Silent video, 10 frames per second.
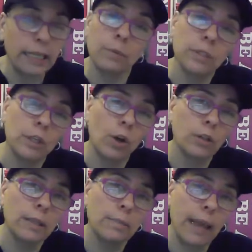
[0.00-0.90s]
He was the
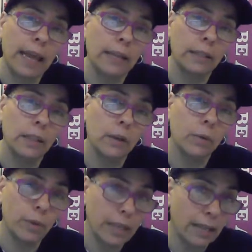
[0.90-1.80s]
only man
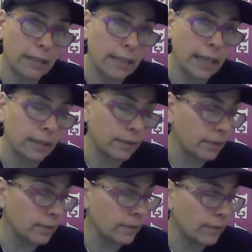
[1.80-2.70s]
without sin.
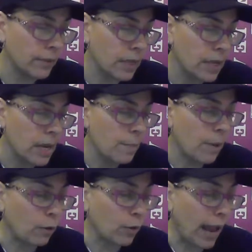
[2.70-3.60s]

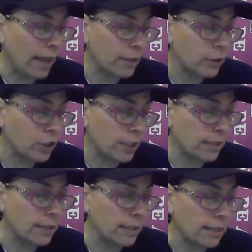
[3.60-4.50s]
But rather,
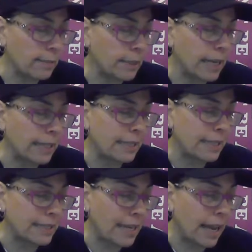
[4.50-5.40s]
Jesus eliminated
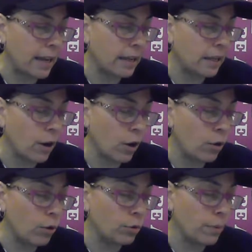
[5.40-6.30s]
the debt
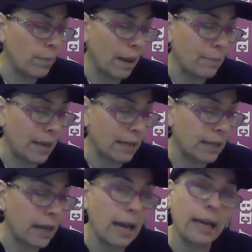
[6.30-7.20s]
owed by
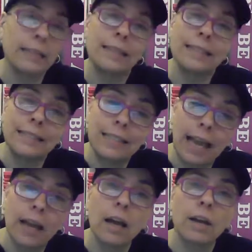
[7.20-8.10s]
mankind, the
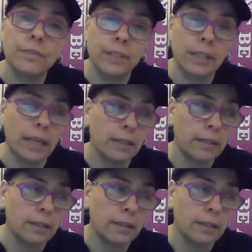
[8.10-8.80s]
debt of sin.